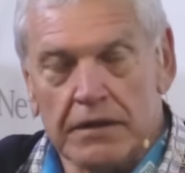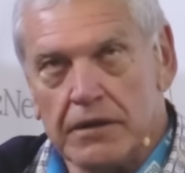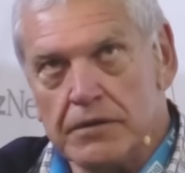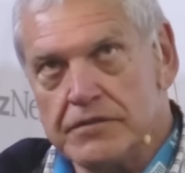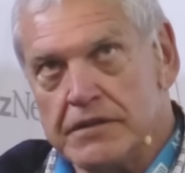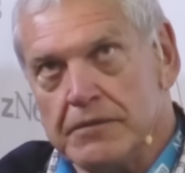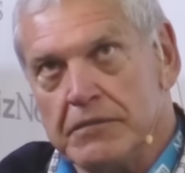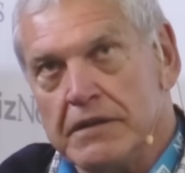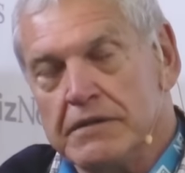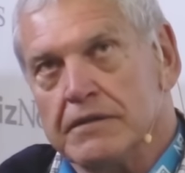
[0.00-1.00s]
a coach and a
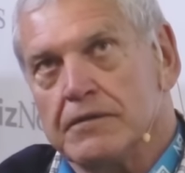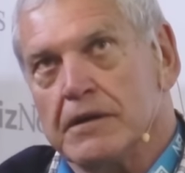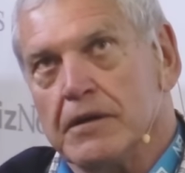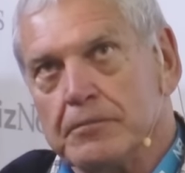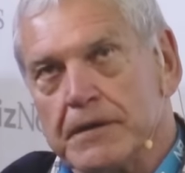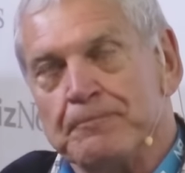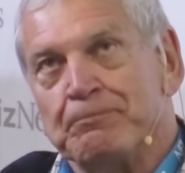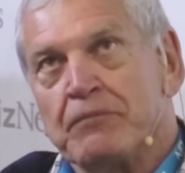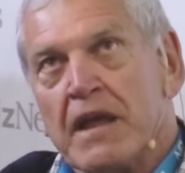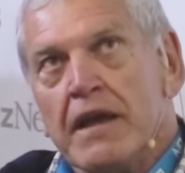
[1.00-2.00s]
mentor to help you.
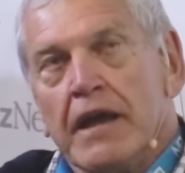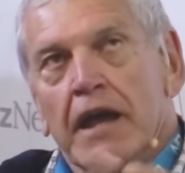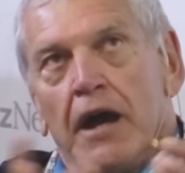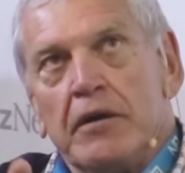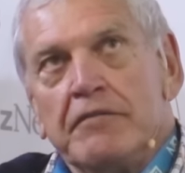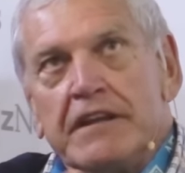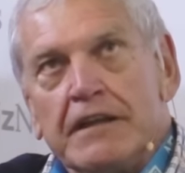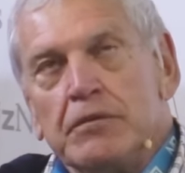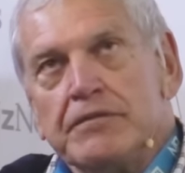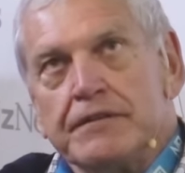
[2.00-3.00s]
However,
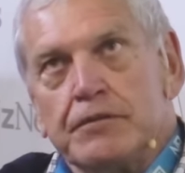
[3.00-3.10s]
that was